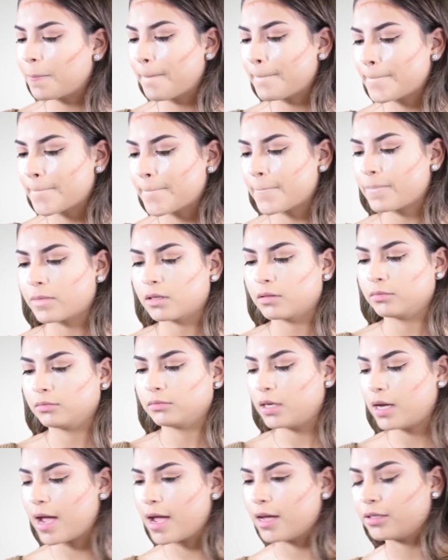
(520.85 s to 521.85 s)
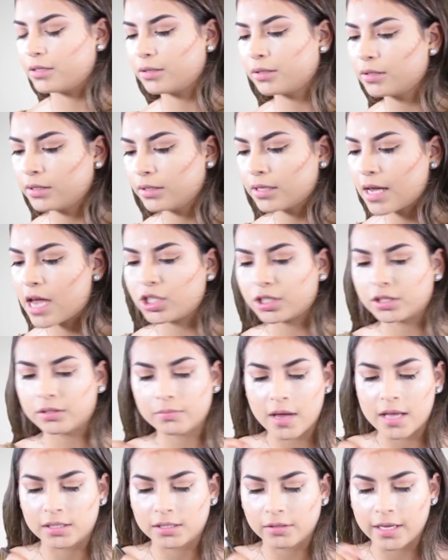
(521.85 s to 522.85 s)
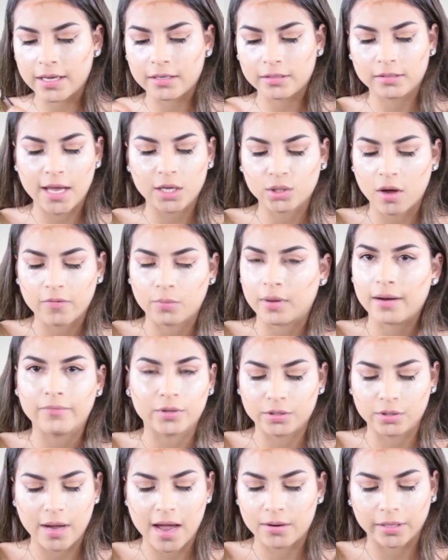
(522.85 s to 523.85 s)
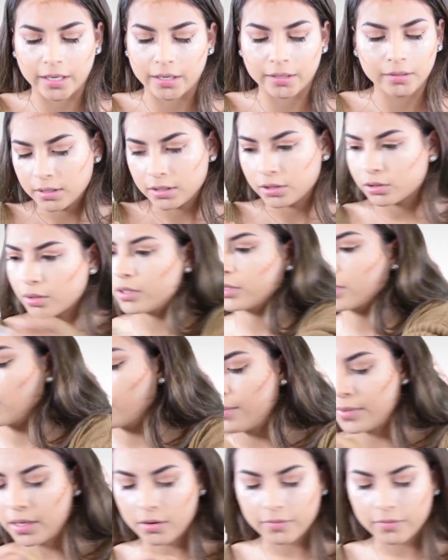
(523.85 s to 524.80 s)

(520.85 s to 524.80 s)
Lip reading: And also what I have here is a spray. I'm just using this spray. It's a